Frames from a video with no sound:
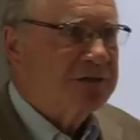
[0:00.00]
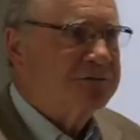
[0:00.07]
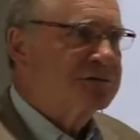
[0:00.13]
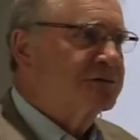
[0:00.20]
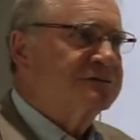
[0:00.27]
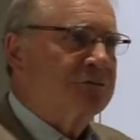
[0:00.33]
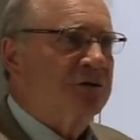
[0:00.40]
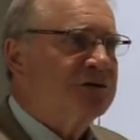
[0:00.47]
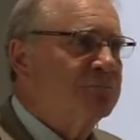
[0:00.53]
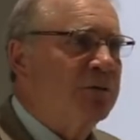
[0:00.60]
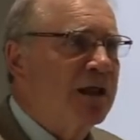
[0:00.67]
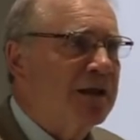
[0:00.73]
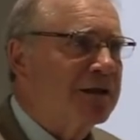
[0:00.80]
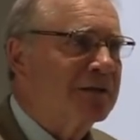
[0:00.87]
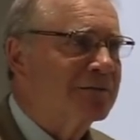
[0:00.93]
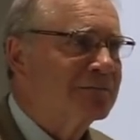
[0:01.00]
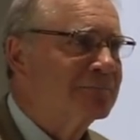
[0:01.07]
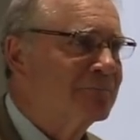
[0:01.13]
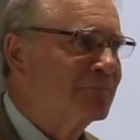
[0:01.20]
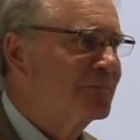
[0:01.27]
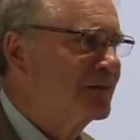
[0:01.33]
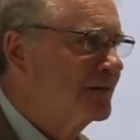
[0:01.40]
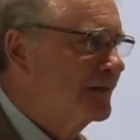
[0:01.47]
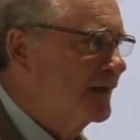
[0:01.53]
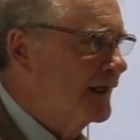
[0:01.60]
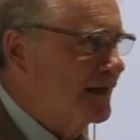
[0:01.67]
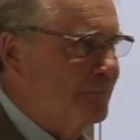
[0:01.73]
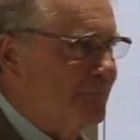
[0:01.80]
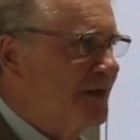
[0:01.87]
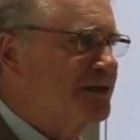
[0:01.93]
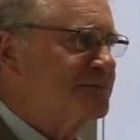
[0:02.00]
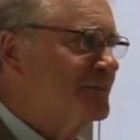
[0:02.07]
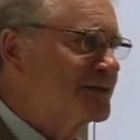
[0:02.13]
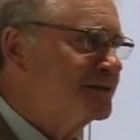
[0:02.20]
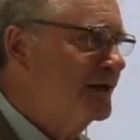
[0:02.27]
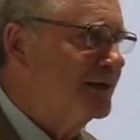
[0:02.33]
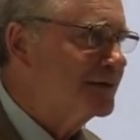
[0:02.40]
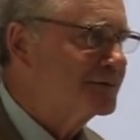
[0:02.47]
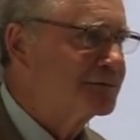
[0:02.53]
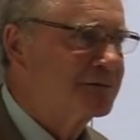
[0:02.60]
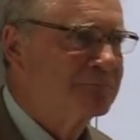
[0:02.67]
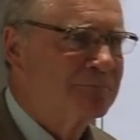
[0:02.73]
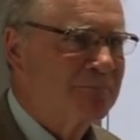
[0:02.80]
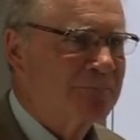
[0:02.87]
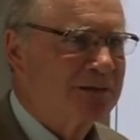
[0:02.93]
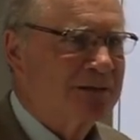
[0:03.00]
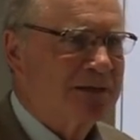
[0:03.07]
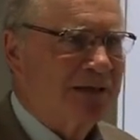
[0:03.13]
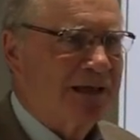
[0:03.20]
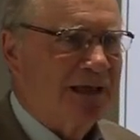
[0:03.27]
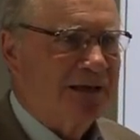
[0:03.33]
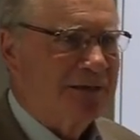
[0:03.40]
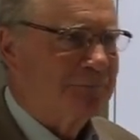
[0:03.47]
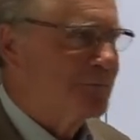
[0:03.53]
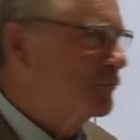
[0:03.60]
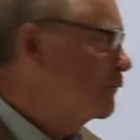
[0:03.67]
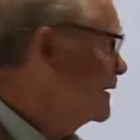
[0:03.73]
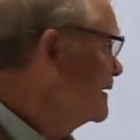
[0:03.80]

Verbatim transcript: it just starts playing, and it makes mistakes. And it